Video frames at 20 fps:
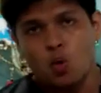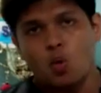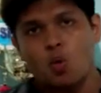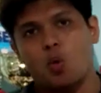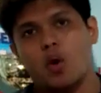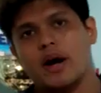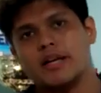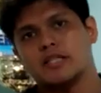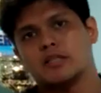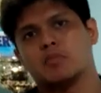
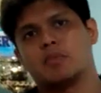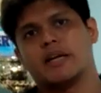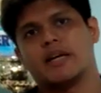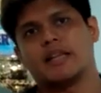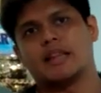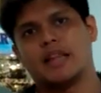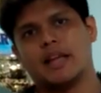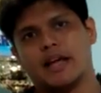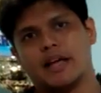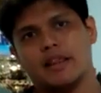One is
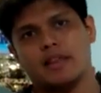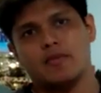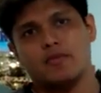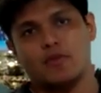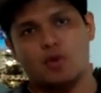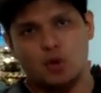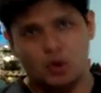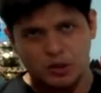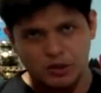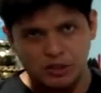blade length,
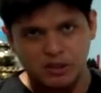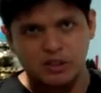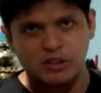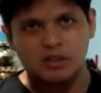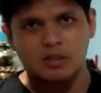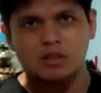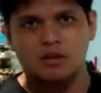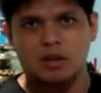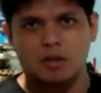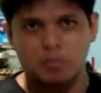of
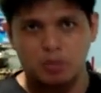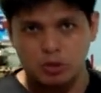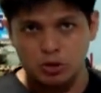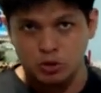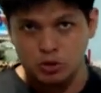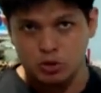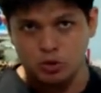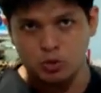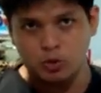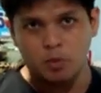course. Number
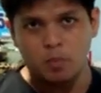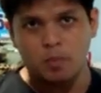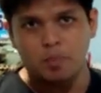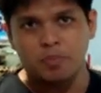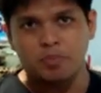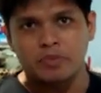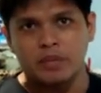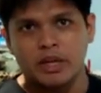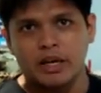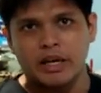2
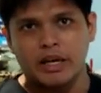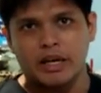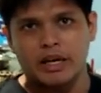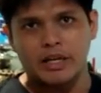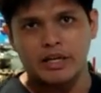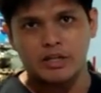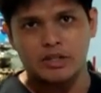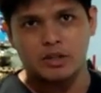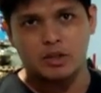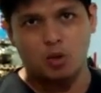
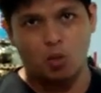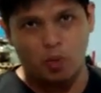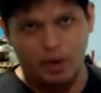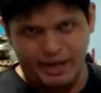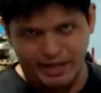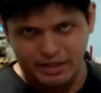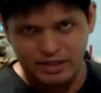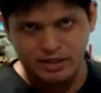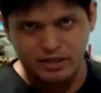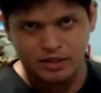is the
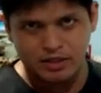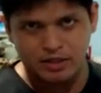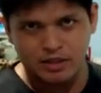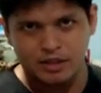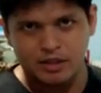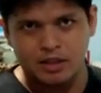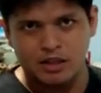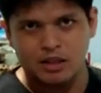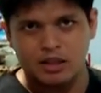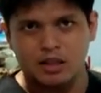weight.
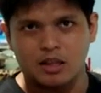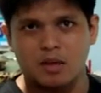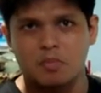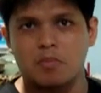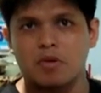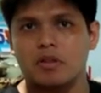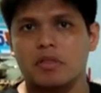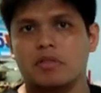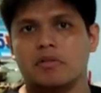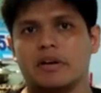
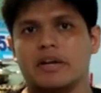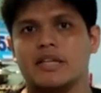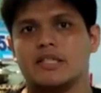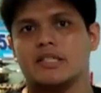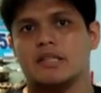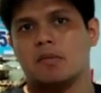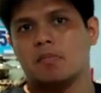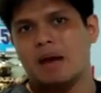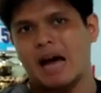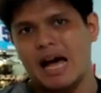Number 3
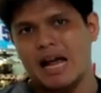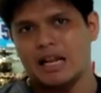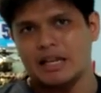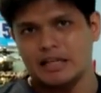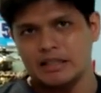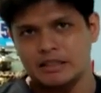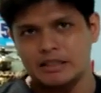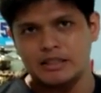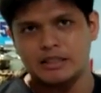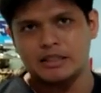is the
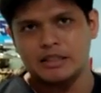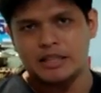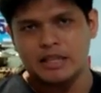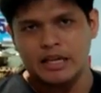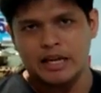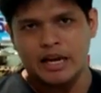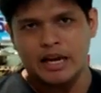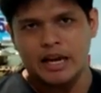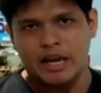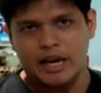balance.
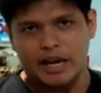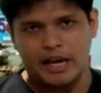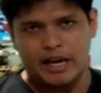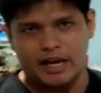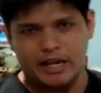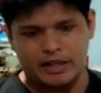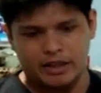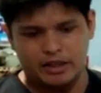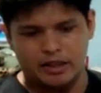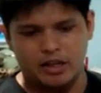
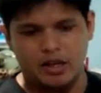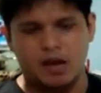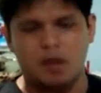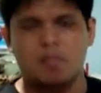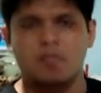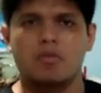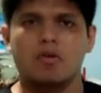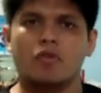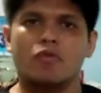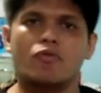And
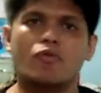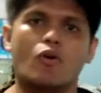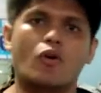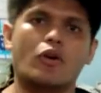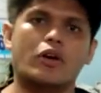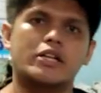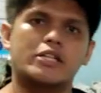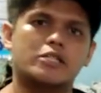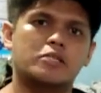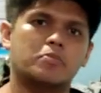number
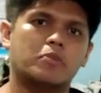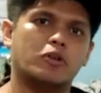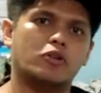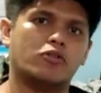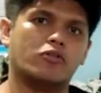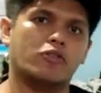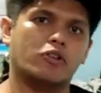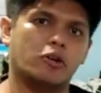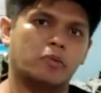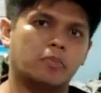4, it's
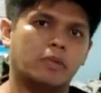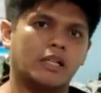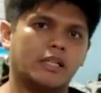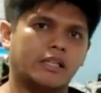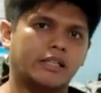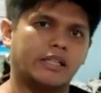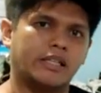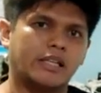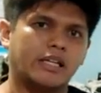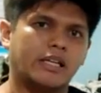
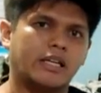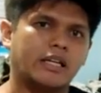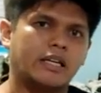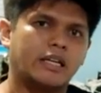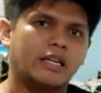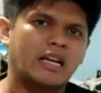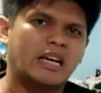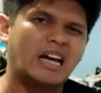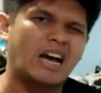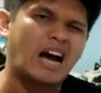maneuverability.
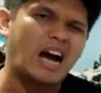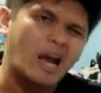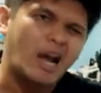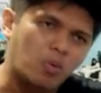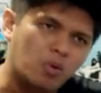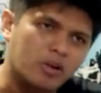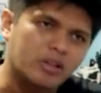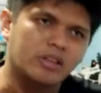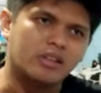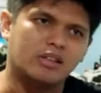I
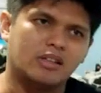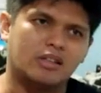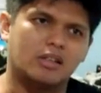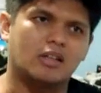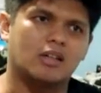would